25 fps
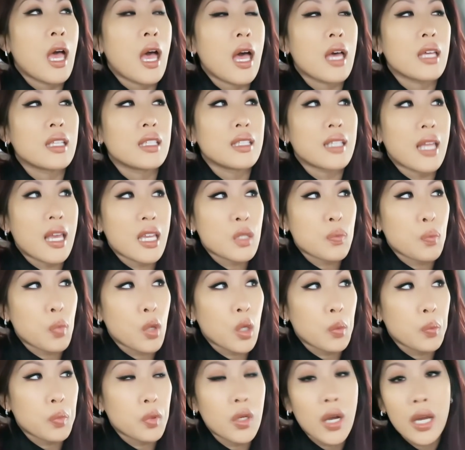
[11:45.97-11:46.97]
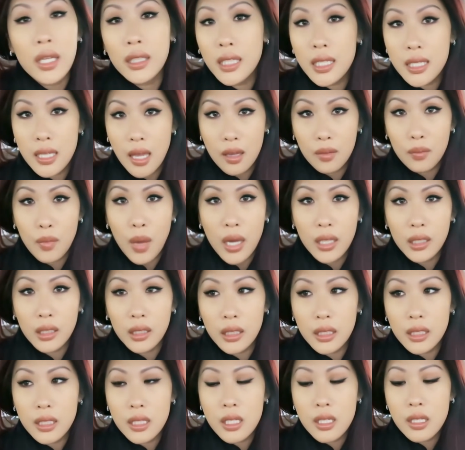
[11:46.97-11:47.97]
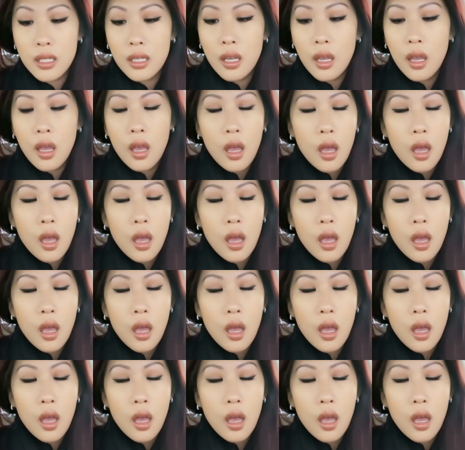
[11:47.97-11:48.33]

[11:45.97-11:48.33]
and less purple, at least on my lids.